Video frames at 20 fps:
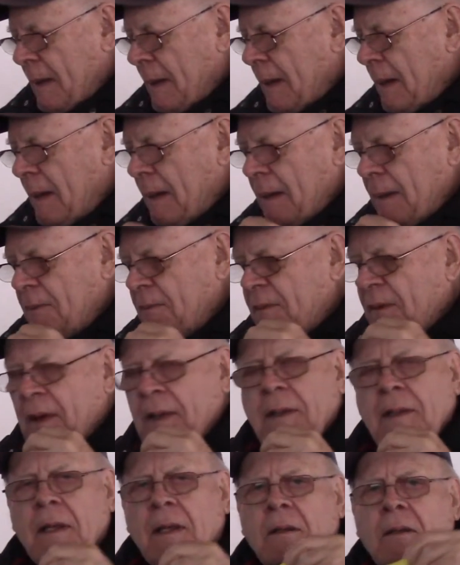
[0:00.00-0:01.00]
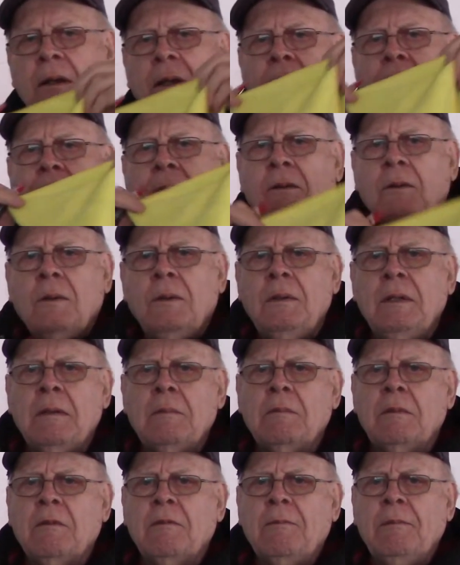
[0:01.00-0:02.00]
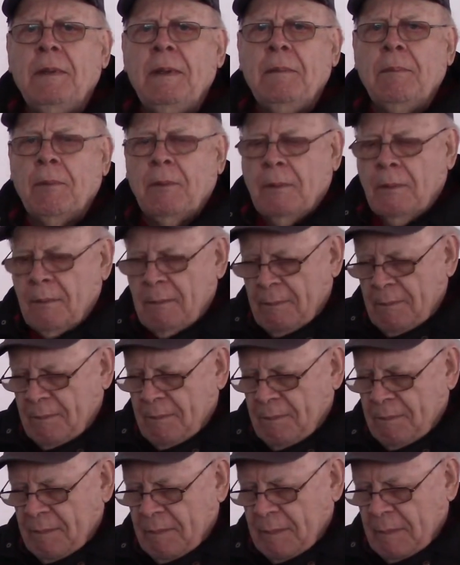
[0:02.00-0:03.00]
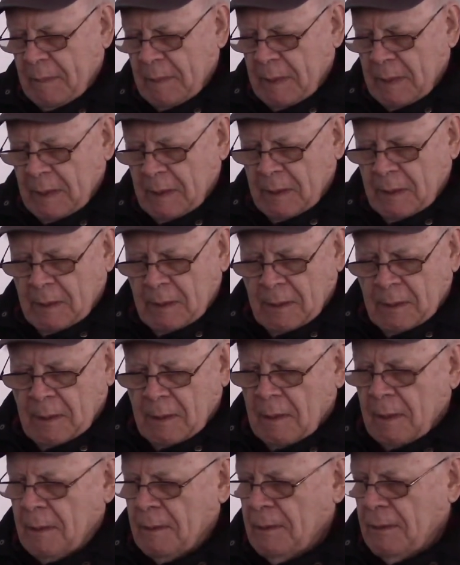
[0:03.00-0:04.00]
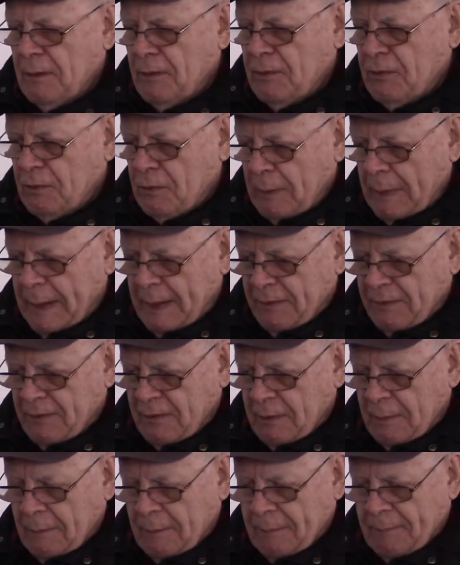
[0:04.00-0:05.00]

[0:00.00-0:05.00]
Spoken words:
I find a good number of people are distressed.